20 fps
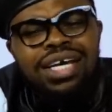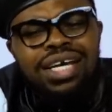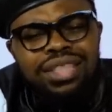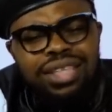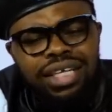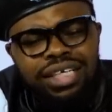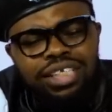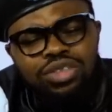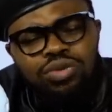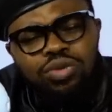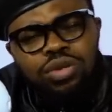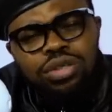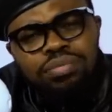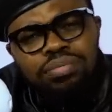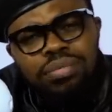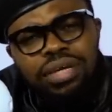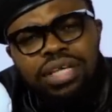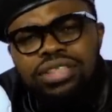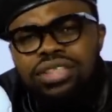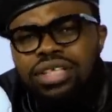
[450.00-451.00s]
that is what
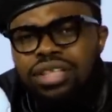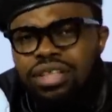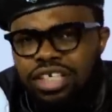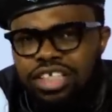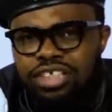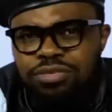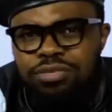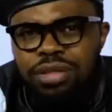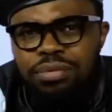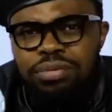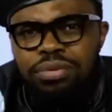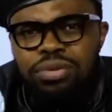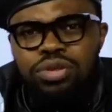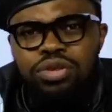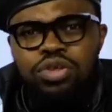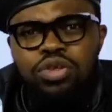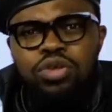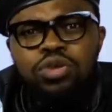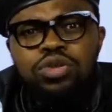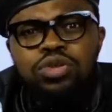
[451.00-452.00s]
makes these people
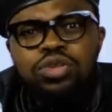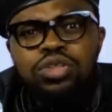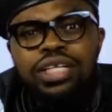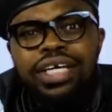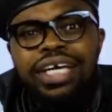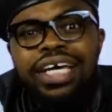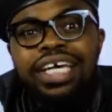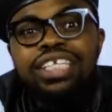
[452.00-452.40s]
go to the